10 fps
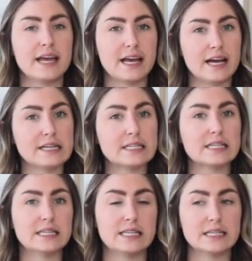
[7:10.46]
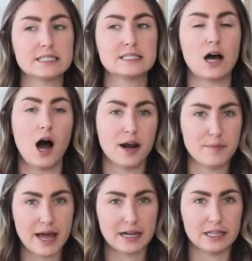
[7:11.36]
And this
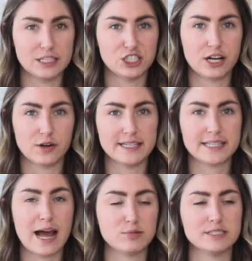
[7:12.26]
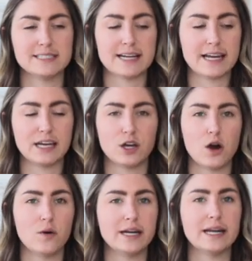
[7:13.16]
automatically generates captions, and I can
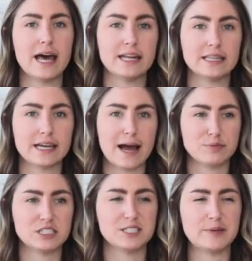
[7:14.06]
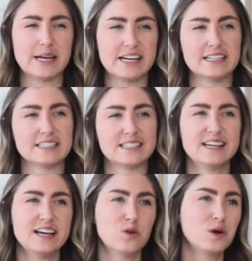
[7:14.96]
go in and edit the captions because
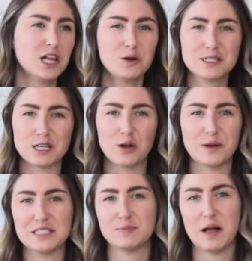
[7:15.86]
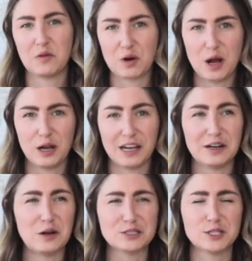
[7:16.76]
Willow is always spelt wrong,
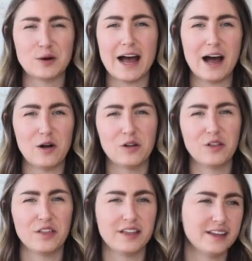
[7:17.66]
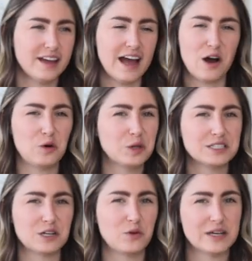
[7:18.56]
and also
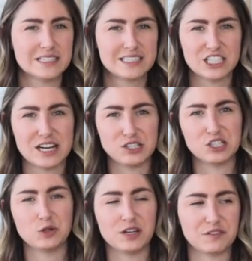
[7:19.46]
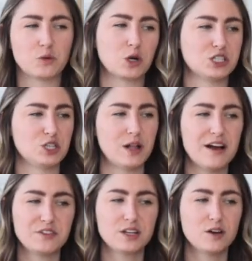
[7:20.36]
Howl is always changed into a different word. So I'll
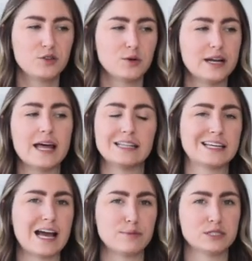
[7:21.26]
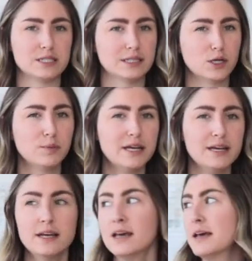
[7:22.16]
have to go through and edit the captions a little
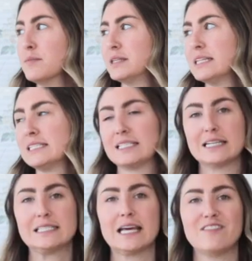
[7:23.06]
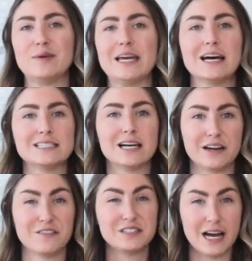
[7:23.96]
bit, but this does save me a
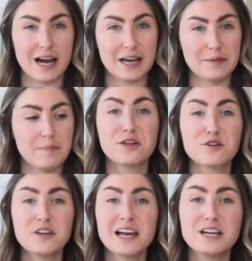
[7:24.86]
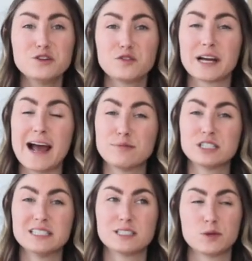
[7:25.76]
ton of time. Another thing I do for
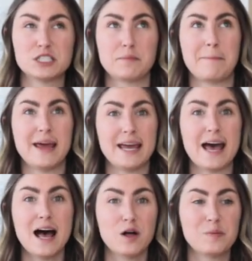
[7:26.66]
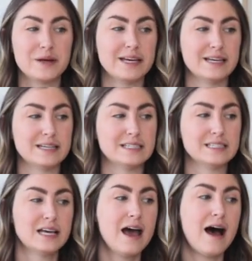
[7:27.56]
captions, which may help,
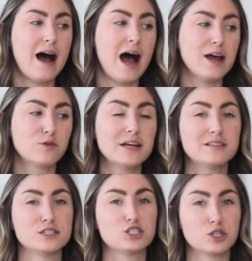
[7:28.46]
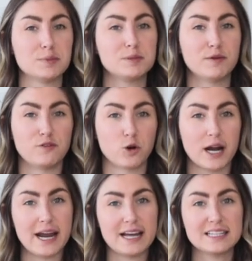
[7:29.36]
is I write the scripts
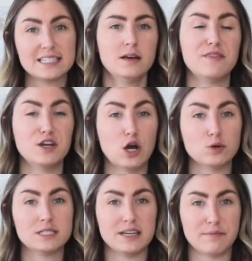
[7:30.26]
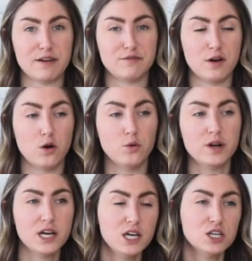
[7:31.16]
beforehand in the notes in my
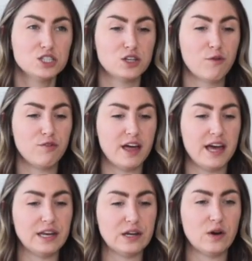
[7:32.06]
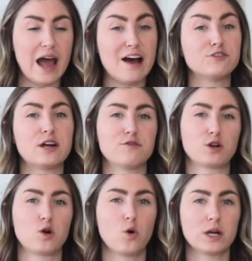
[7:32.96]
phone. So then after I've
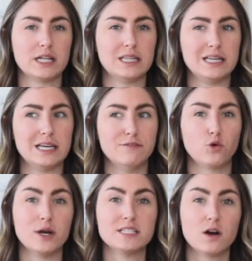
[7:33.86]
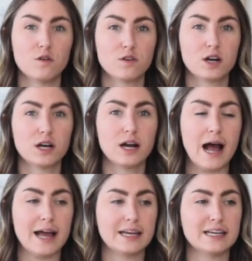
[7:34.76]
recorded the voiceover,
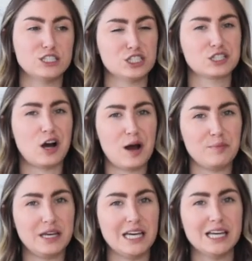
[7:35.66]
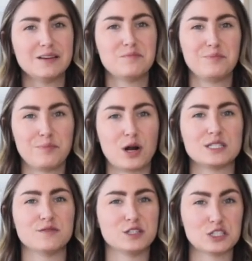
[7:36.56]
I can just copy
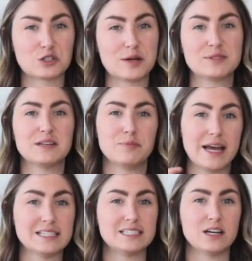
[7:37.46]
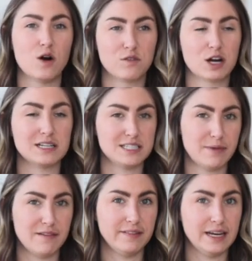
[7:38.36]
parts of the script and paste it over
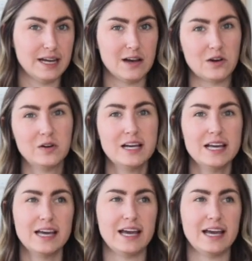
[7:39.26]
onto my video.